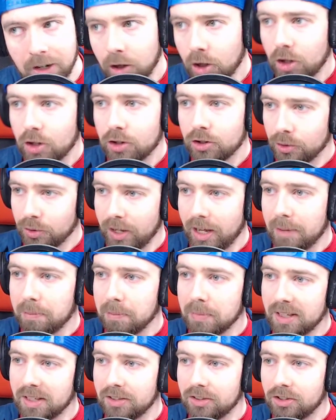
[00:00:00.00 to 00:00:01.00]
So that
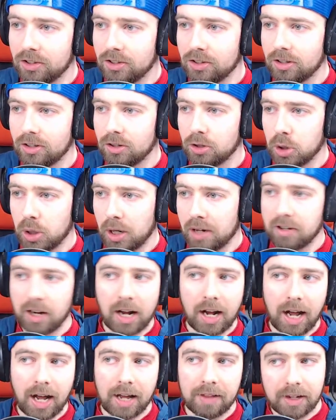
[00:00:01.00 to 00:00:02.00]
means you have a
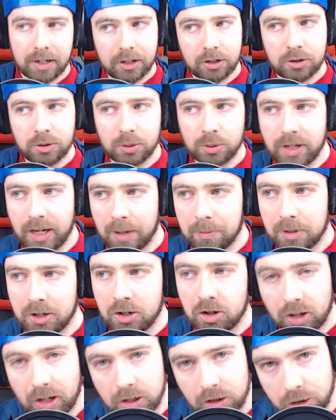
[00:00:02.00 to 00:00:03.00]
guy that can do
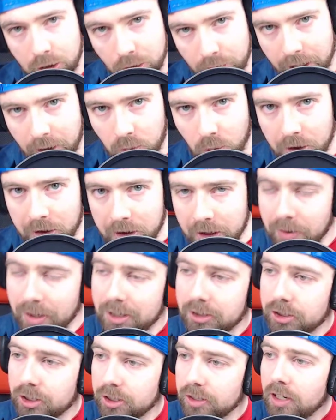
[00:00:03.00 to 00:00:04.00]
damage that is looking one
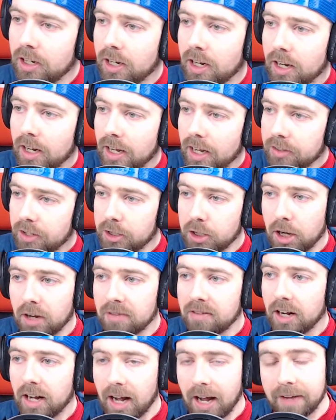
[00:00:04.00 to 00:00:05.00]
direction, and then you have
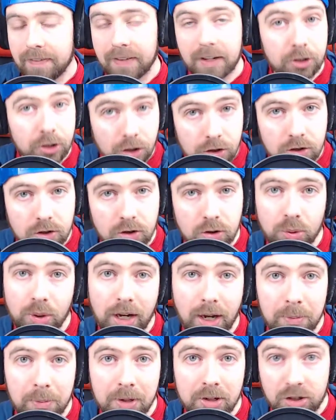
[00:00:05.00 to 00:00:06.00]
a guy that doesn't do
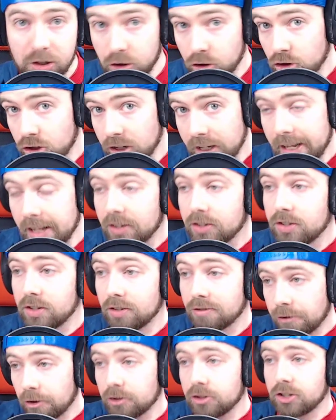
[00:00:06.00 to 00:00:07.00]
damage that just heals the
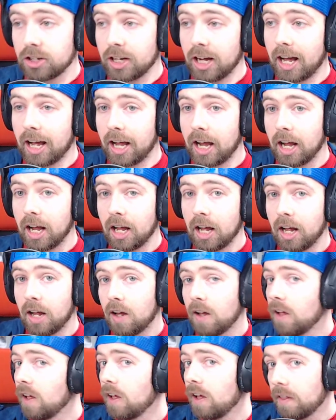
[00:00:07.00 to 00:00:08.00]
first guy
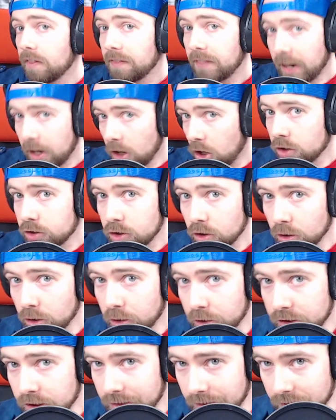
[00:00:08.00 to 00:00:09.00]
that also
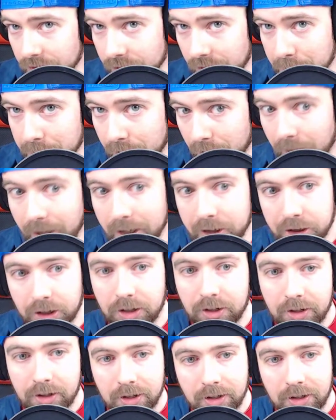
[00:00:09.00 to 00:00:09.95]
looks in the same direction.